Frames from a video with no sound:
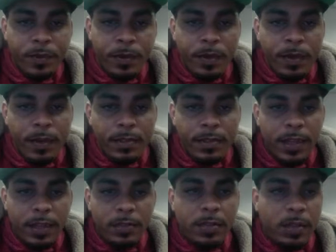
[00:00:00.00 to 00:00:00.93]
Actually,
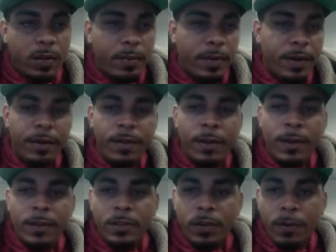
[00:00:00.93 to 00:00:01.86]
that looks a little better.
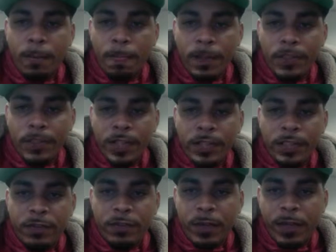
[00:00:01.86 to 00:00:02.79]
So changed
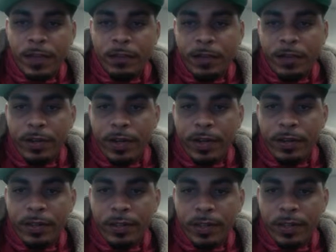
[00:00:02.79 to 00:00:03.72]
it from -39
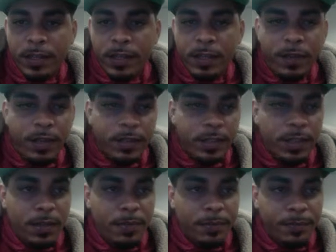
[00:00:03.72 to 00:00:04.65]
to
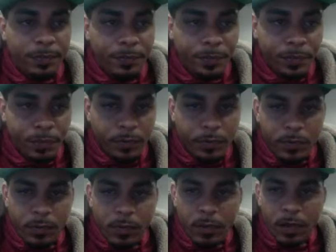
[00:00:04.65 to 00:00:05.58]
-19.
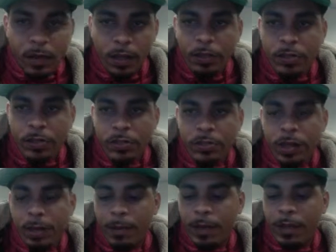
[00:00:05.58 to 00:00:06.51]
And you can just do
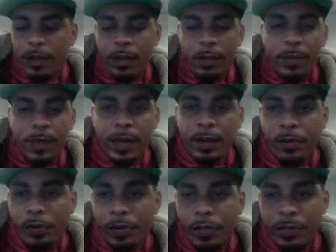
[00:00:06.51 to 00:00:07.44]
that by hitting up and down,
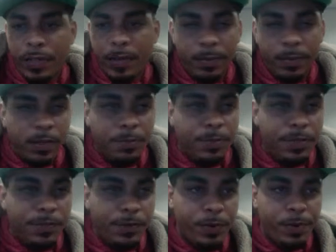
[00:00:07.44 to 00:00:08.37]
or you can type in the numbers
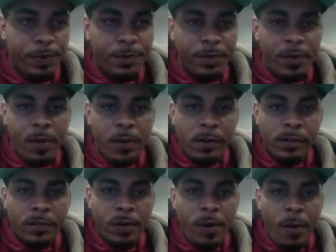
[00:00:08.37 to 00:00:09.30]
if you want.
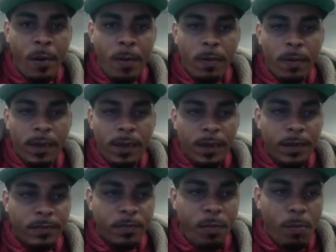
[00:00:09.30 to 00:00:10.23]

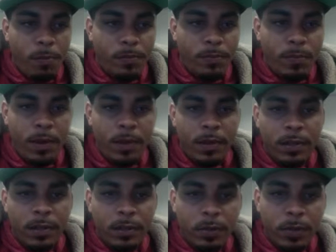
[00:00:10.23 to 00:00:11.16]
And
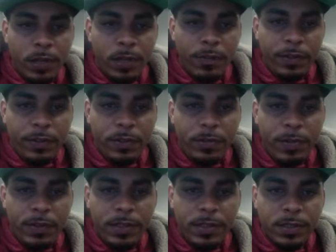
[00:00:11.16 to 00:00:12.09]
don't want to leave it too
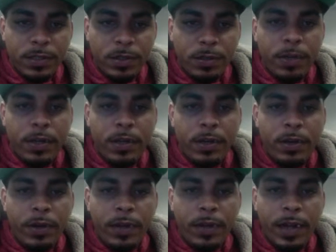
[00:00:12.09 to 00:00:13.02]
basic, so I'm going to go
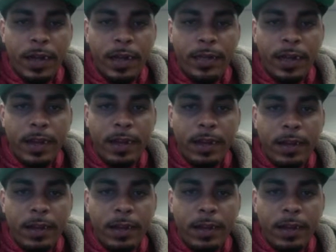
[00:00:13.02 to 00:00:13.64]
ahead and highlight that again.